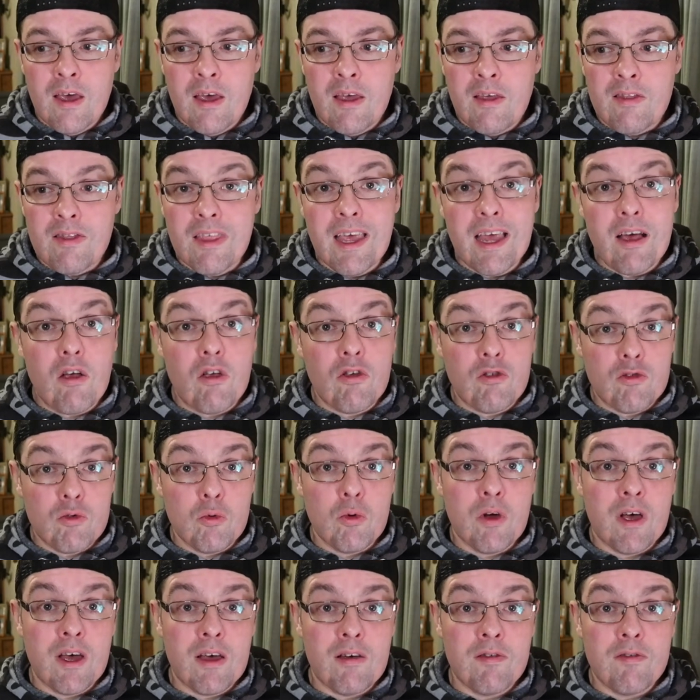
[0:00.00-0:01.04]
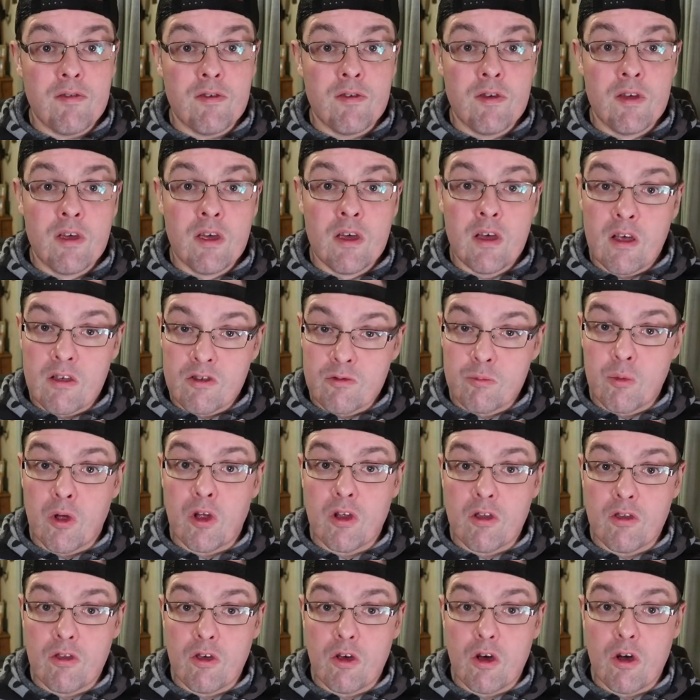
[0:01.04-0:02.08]
they also have a
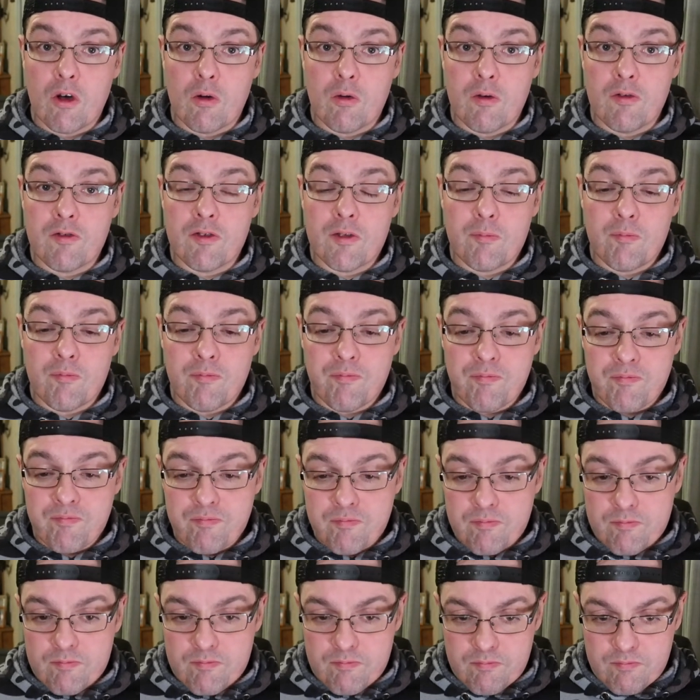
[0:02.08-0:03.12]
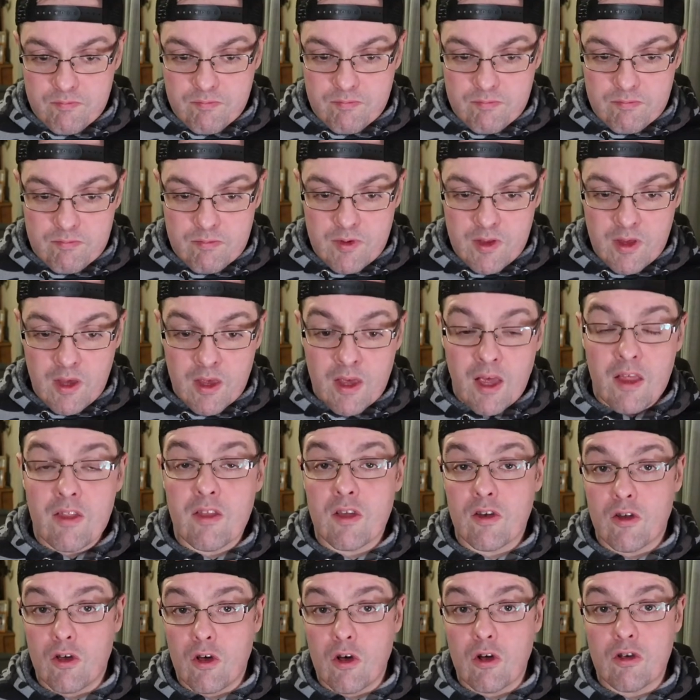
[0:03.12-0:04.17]
small dog with them. And the
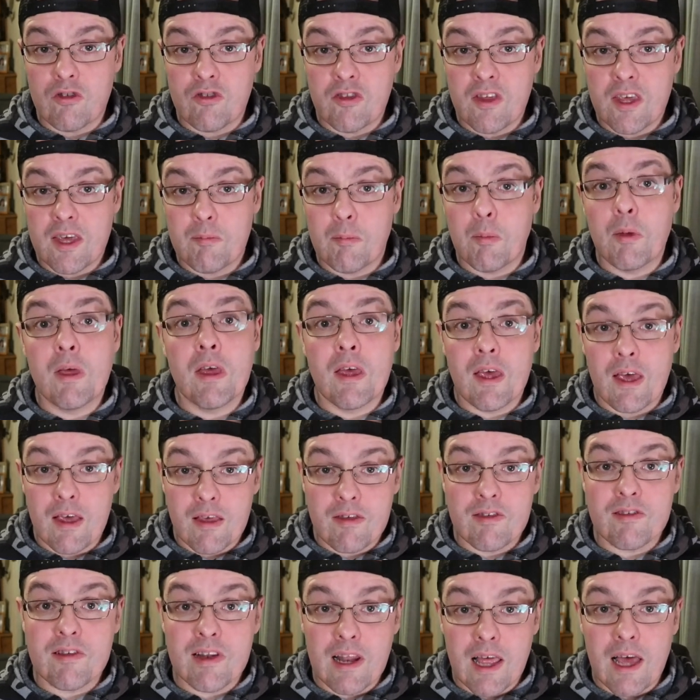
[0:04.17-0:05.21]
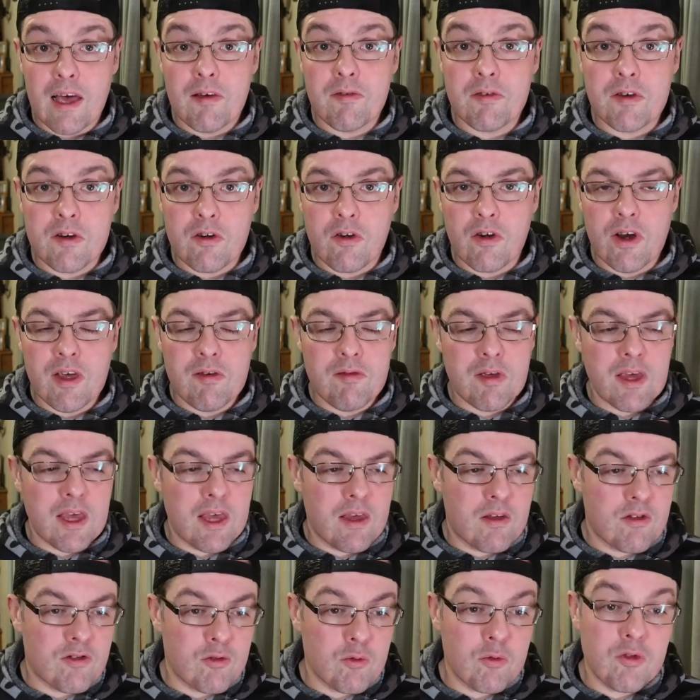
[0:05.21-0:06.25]
dog's name is Laughing Gravy.
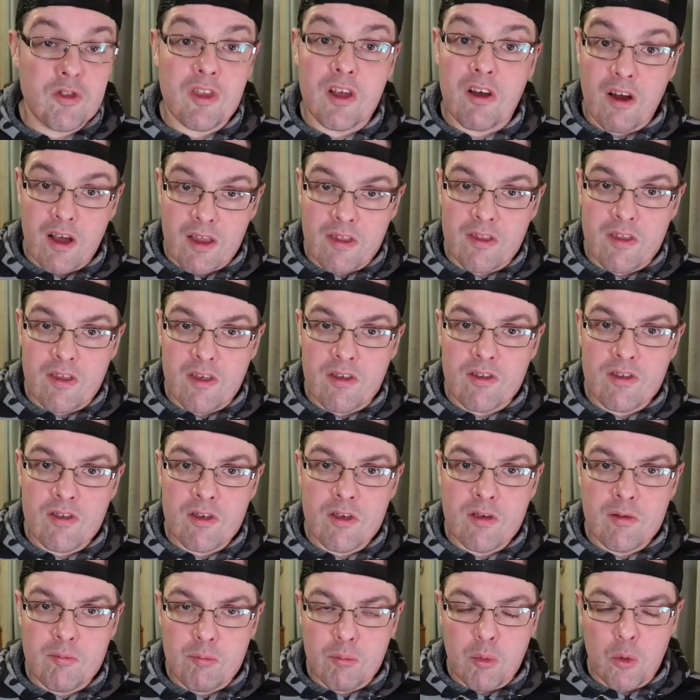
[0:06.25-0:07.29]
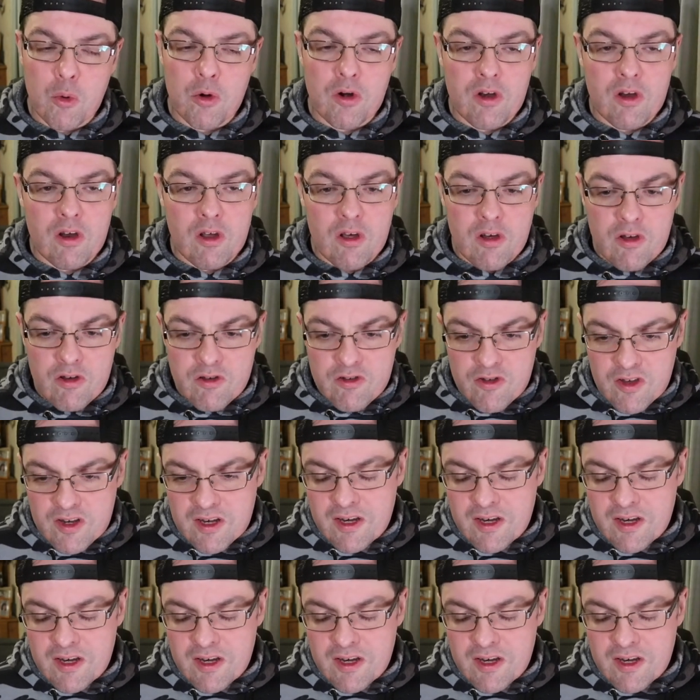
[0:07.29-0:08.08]
So they're in this boarding house at